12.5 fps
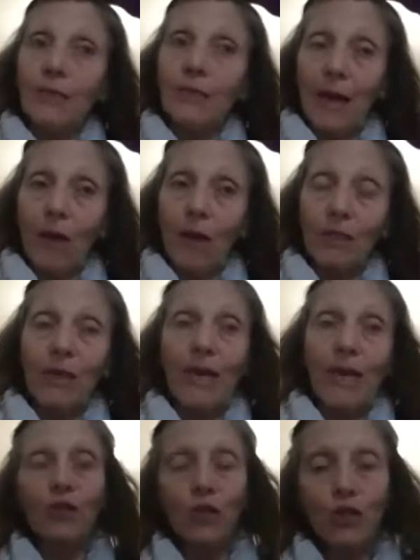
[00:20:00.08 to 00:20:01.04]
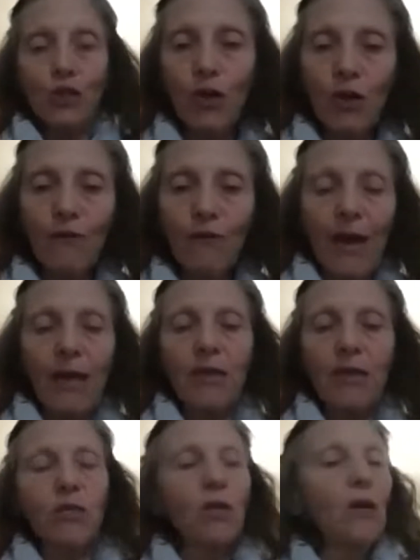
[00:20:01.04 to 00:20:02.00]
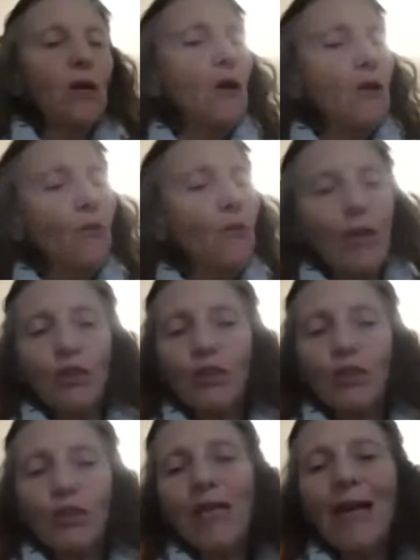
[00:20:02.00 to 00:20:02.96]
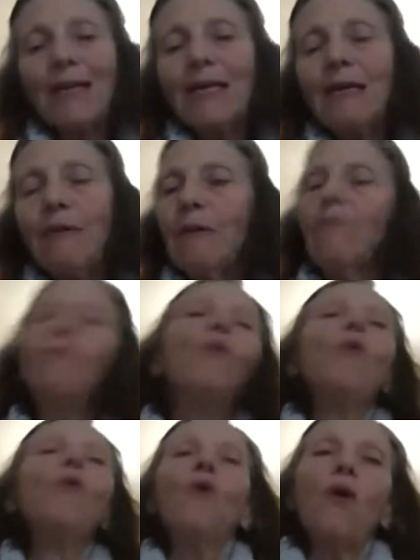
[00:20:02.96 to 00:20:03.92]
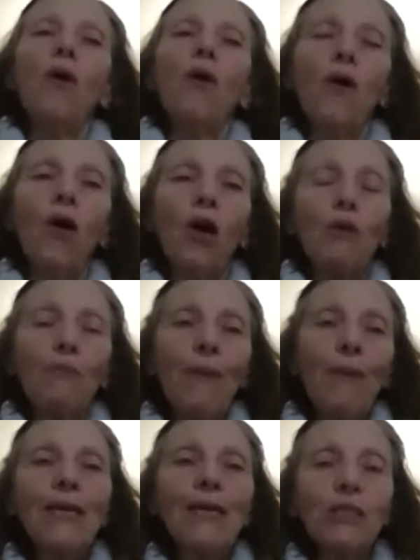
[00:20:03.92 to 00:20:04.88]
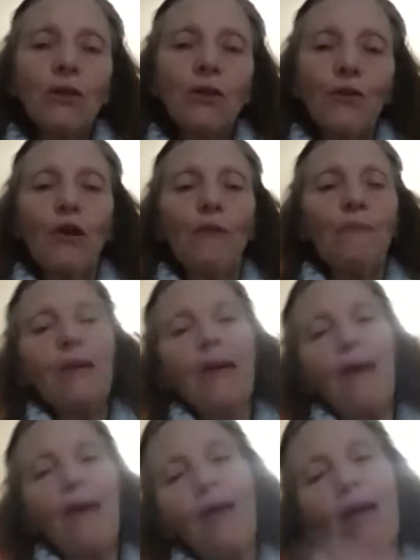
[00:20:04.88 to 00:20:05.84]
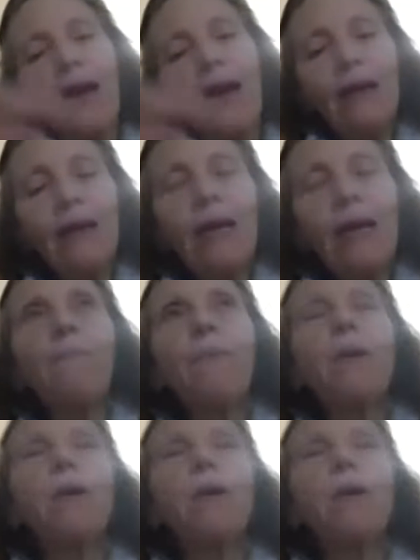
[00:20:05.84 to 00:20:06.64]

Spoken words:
I was going to serve and went to study more occupational therapy, and then landed up